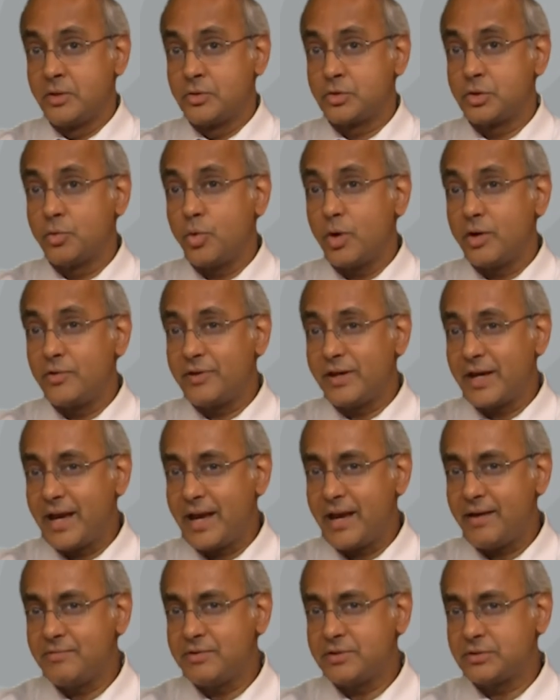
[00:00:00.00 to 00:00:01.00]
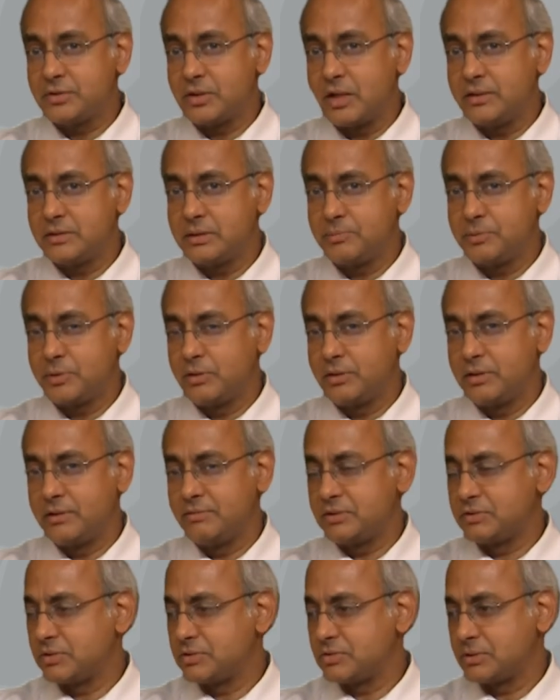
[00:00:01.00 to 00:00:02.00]
So what we have is an entrepreneurial
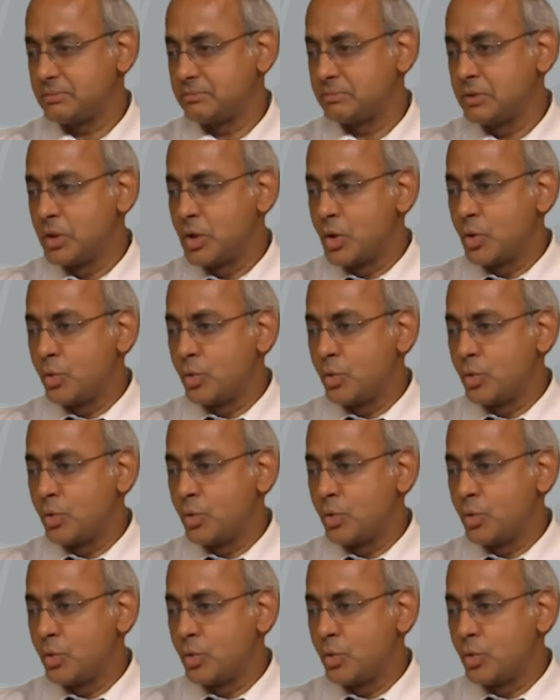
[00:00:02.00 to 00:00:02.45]
investment system